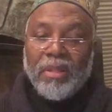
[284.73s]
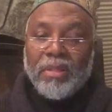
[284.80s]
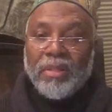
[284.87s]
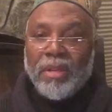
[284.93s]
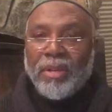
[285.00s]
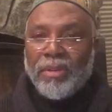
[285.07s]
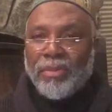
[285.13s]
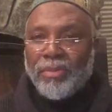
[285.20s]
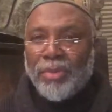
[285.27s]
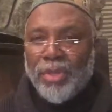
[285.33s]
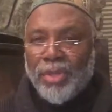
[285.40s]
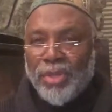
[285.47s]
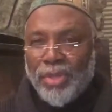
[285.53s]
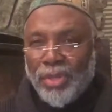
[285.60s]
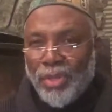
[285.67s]
that
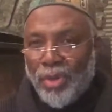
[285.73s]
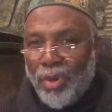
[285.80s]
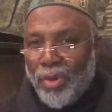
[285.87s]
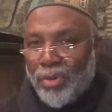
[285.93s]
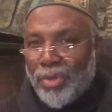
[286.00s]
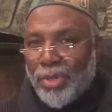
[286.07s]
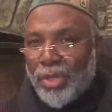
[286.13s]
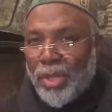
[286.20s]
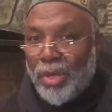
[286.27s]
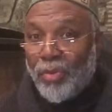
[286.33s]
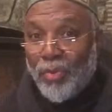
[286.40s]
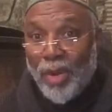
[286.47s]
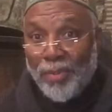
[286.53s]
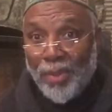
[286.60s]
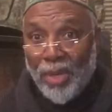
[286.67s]
we should host a
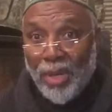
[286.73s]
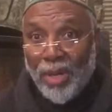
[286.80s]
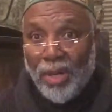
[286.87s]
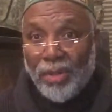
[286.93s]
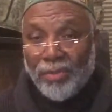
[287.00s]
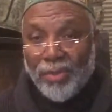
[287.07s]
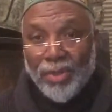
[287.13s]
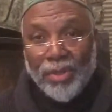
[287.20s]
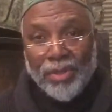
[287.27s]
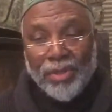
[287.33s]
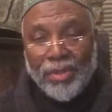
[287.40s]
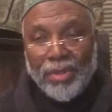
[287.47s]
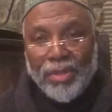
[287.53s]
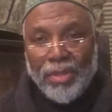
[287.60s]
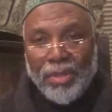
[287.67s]
webinar with
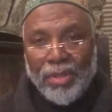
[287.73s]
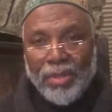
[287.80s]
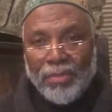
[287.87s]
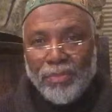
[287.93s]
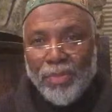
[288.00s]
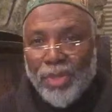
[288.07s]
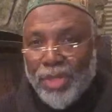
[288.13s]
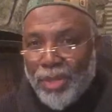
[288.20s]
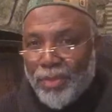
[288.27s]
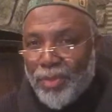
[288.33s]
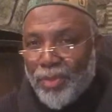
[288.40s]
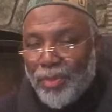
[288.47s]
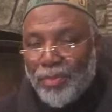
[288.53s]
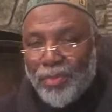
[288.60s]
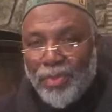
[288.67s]

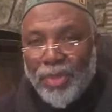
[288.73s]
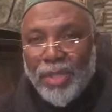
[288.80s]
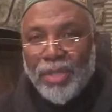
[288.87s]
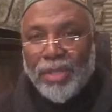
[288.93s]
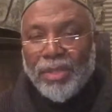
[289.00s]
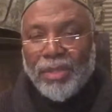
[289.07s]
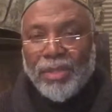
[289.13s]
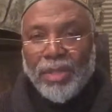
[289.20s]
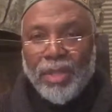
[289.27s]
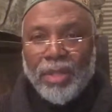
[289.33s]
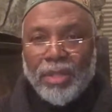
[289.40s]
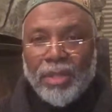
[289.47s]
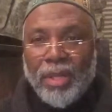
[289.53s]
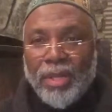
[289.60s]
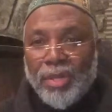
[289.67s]
Muslims from Flint to
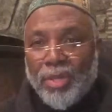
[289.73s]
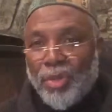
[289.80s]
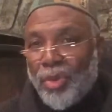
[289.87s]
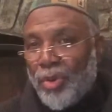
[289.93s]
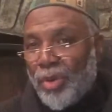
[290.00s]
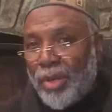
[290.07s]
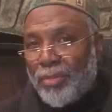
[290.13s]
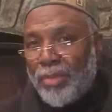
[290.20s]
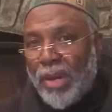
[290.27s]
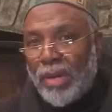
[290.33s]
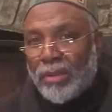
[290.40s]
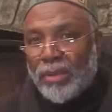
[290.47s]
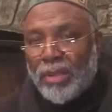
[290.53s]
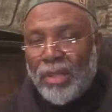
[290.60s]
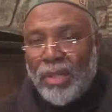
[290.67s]
tell their story
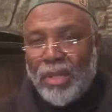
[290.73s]
about